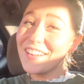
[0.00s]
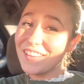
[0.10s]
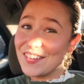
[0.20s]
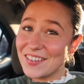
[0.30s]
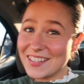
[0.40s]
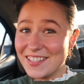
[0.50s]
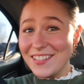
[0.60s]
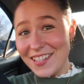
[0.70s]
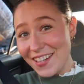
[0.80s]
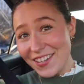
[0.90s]
are going to
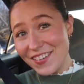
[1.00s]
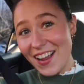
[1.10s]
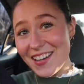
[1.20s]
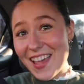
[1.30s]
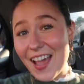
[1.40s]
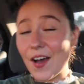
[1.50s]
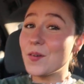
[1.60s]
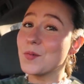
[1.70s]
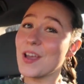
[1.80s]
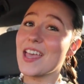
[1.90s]
dinner right
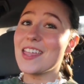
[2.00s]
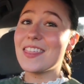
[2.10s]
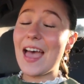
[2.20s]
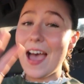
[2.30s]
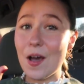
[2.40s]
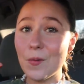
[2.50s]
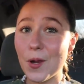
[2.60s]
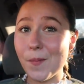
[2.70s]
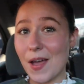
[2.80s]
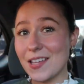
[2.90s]
now with
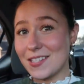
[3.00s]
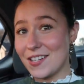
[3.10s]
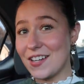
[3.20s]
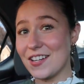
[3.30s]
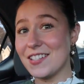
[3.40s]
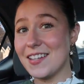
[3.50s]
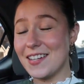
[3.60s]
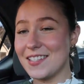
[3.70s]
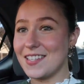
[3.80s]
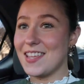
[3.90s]
our pastor here in
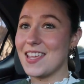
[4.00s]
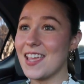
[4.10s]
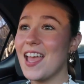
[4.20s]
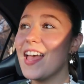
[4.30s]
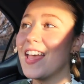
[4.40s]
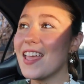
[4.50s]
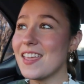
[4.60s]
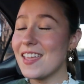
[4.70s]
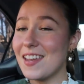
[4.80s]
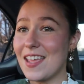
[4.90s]
Tennessee
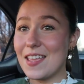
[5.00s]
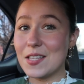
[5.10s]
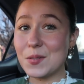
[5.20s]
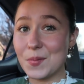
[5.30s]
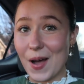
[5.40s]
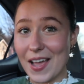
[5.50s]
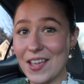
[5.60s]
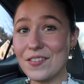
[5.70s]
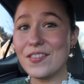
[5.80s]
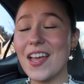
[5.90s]
and his
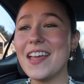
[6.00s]
wife.